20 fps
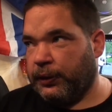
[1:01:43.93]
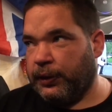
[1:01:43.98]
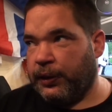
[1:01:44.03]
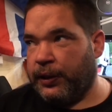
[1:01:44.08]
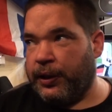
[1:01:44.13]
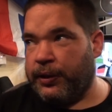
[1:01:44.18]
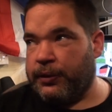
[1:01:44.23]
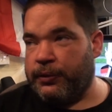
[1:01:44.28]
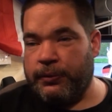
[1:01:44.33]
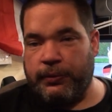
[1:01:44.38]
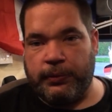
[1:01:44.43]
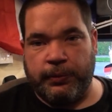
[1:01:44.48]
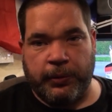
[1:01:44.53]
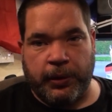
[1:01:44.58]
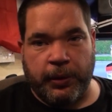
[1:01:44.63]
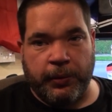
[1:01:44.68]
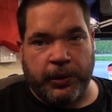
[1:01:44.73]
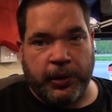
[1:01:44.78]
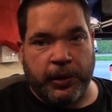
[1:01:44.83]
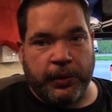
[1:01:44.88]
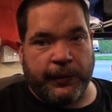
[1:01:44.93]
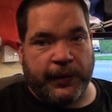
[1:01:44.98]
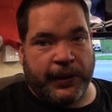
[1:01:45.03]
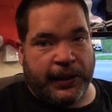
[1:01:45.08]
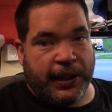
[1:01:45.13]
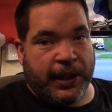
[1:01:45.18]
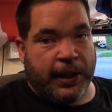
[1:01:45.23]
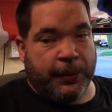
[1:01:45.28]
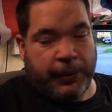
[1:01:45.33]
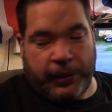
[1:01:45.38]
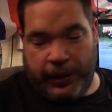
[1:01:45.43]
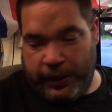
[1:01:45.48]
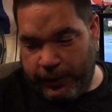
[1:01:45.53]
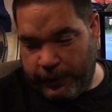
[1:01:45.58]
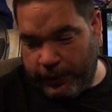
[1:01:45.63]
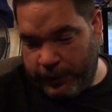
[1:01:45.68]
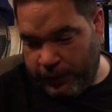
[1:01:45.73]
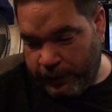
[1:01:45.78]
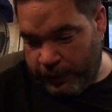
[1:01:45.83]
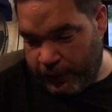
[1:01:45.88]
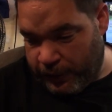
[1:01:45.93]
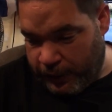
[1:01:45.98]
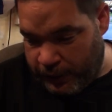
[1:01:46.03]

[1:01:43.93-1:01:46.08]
Yeah, oh, I'm going over the hour now, aren't I?